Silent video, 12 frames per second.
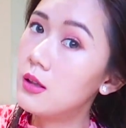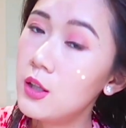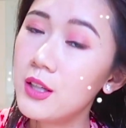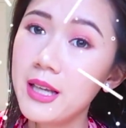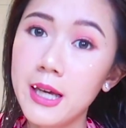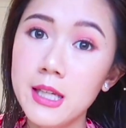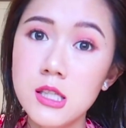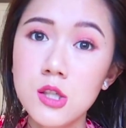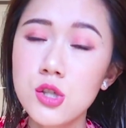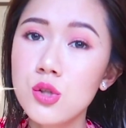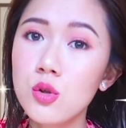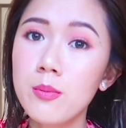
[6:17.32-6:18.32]
Look guys,
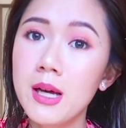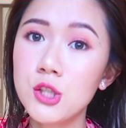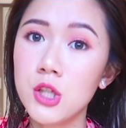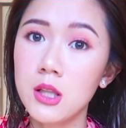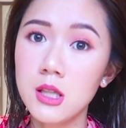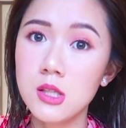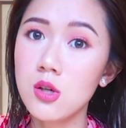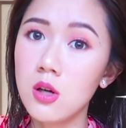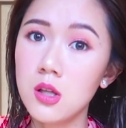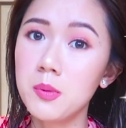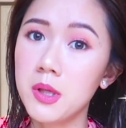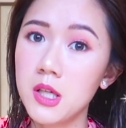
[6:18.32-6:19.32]
there's no magic. That's
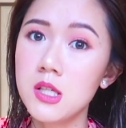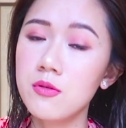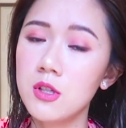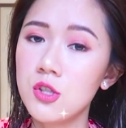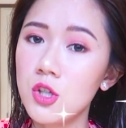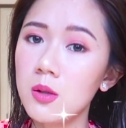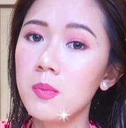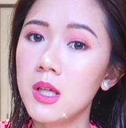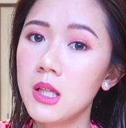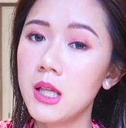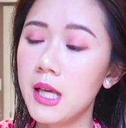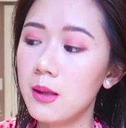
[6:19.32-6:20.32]
all because of the
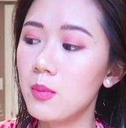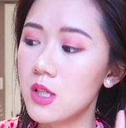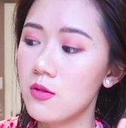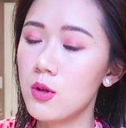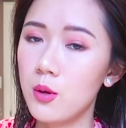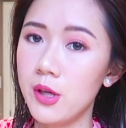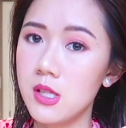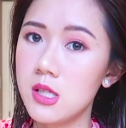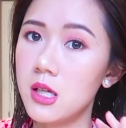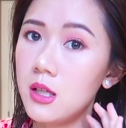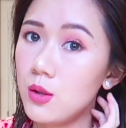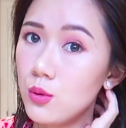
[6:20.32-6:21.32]
treatment and because of the oils
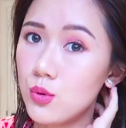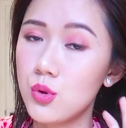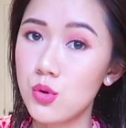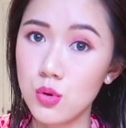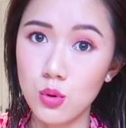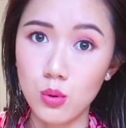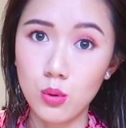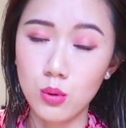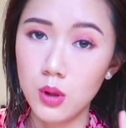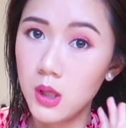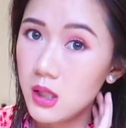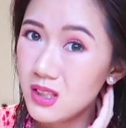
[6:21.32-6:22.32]
that I used. So
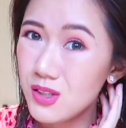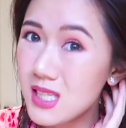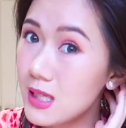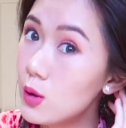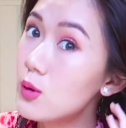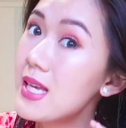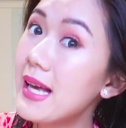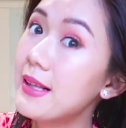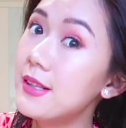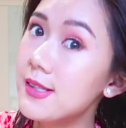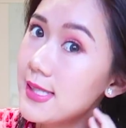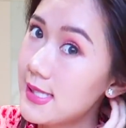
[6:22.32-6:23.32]
you see, no
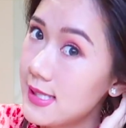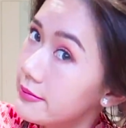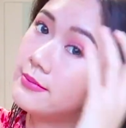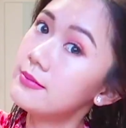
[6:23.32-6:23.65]
tangles.